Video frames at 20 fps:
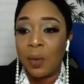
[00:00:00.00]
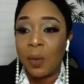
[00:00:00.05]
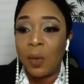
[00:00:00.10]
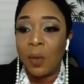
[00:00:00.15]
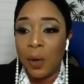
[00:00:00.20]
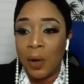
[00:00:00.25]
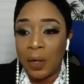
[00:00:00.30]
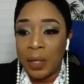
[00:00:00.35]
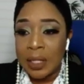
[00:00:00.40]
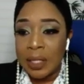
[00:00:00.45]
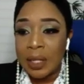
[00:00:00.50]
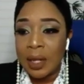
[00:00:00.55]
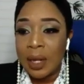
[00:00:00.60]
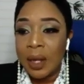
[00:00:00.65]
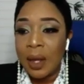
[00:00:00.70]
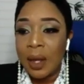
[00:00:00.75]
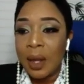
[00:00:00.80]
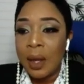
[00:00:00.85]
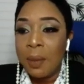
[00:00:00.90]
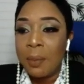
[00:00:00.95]
award
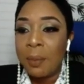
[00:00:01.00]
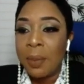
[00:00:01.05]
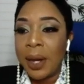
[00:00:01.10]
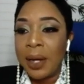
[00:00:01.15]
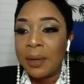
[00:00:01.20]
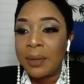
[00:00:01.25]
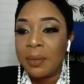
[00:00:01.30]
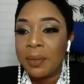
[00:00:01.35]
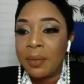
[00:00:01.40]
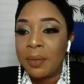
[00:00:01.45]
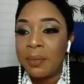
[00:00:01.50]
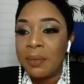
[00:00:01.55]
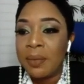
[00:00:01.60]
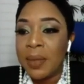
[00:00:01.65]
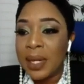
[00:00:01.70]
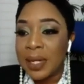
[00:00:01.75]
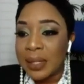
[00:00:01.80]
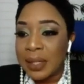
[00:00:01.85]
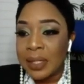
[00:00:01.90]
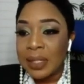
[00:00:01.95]
by
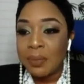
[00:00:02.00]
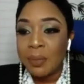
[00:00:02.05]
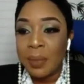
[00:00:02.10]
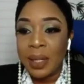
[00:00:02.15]
Mrs.